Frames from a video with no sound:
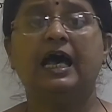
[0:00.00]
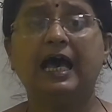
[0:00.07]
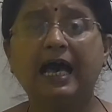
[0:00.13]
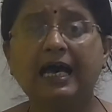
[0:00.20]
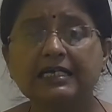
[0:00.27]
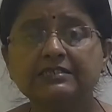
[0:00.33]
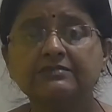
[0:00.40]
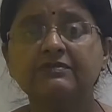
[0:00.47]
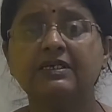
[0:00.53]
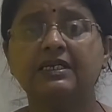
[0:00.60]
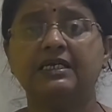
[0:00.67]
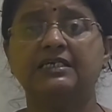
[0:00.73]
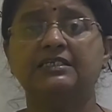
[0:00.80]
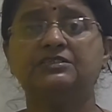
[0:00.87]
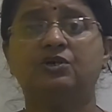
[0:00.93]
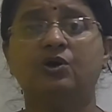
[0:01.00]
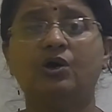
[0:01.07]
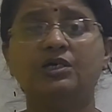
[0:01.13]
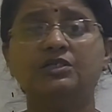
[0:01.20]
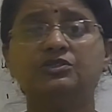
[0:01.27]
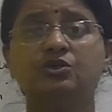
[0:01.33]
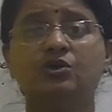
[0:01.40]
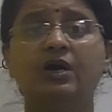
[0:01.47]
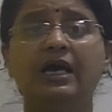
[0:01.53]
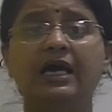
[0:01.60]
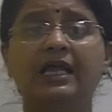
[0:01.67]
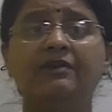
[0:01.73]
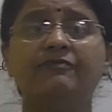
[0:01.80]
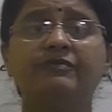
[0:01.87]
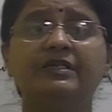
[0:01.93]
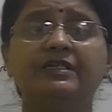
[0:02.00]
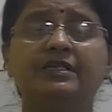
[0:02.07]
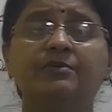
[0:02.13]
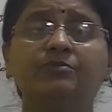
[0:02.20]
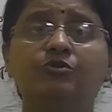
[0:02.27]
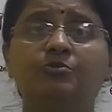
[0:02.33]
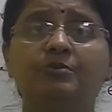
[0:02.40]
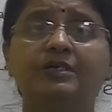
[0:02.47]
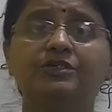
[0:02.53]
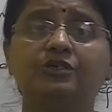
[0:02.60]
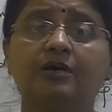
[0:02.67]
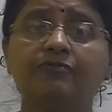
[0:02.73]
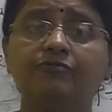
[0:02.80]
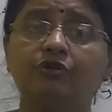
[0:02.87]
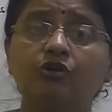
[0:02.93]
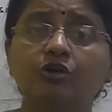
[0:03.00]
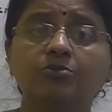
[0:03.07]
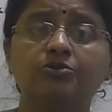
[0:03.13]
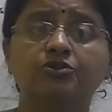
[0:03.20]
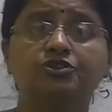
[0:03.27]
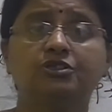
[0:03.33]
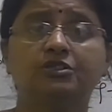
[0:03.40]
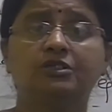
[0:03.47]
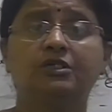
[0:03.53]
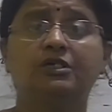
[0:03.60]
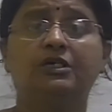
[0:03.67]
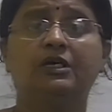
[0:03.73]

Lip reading: as well as also help in the movement of locomotion.